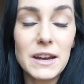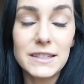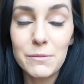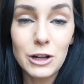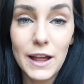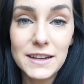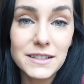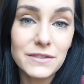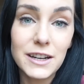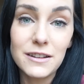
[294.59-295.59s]
My December
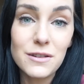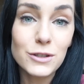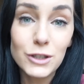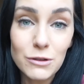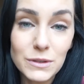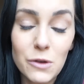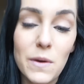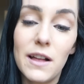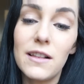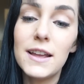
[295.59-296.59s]
clients have done so
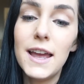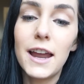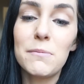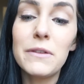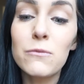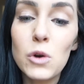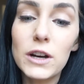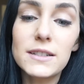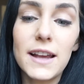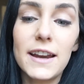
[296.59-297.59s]
well, and I'm even more
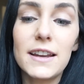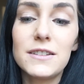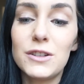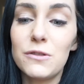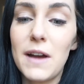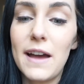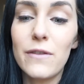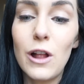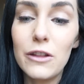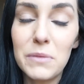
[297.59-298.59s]
excited to have
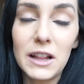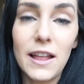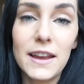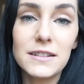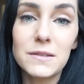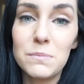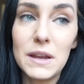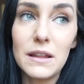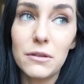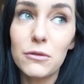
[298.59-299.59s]
all of my clients
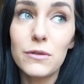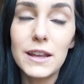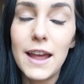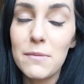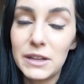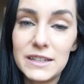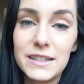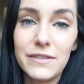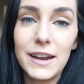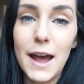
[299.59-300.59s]
be through the Emily
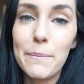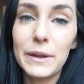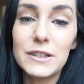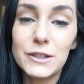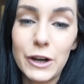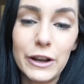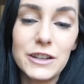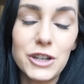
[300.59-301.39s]
TV app starting in